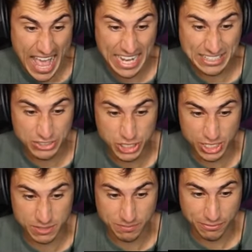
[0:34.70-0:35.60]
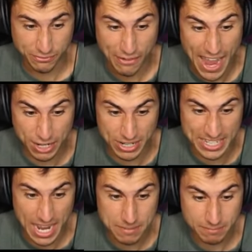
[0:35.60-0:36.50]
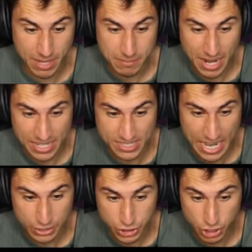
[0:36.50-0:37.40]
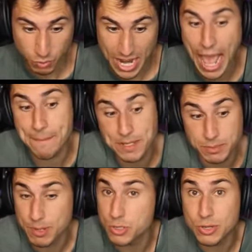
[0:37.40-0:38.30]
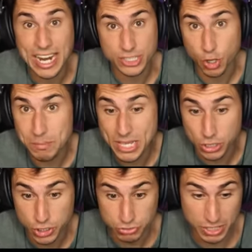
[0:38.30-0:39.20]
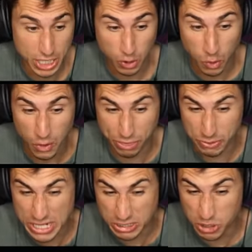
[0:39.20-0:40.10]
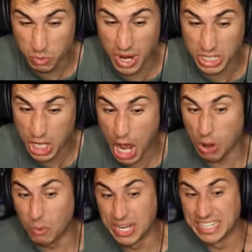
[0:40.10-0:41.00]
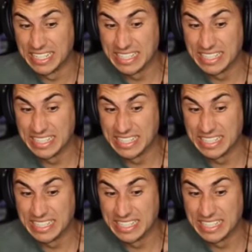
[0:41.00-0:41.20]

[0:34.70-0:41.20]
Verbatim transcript: and just fire it? I, I'm not exactly sure what happens, but you guys told me it looks really cool. Three, two, one, go!